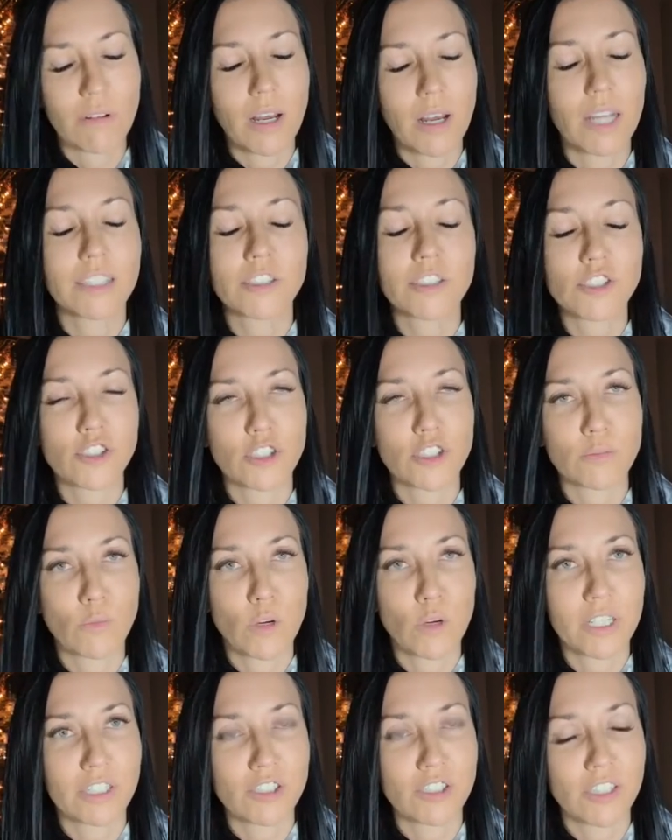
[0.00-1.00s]
uninsured
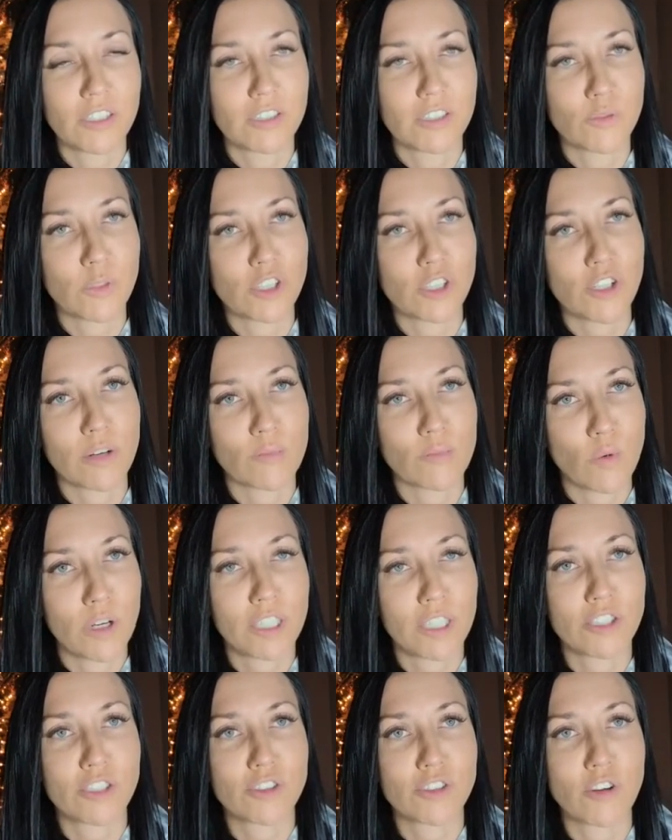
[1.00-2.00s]
mortgages, which are
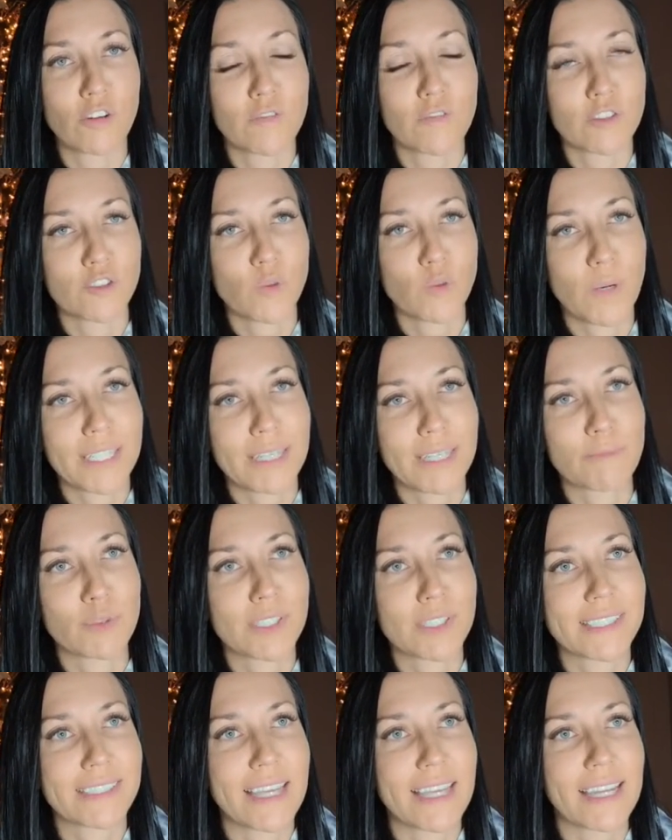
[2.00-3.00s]
mortgages over
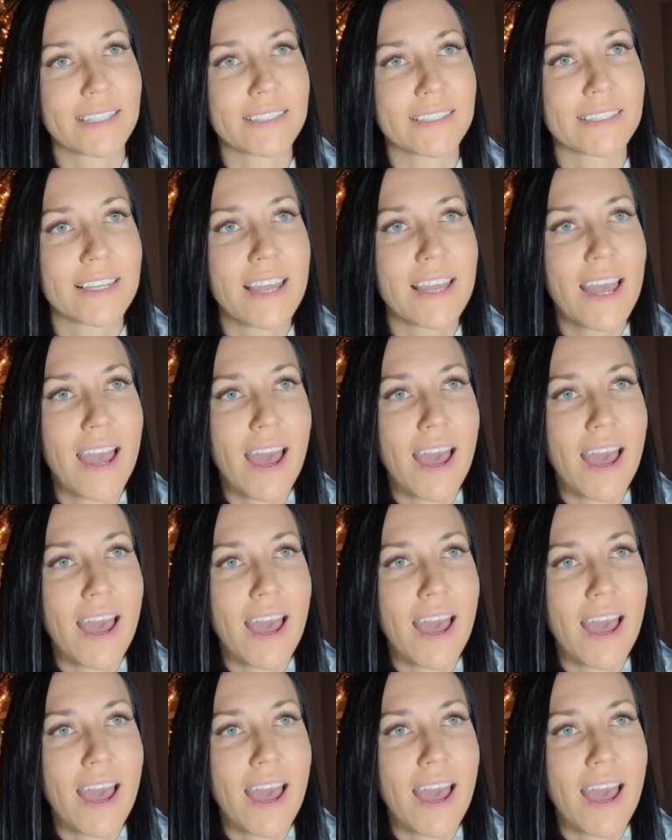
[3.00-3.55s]
20%.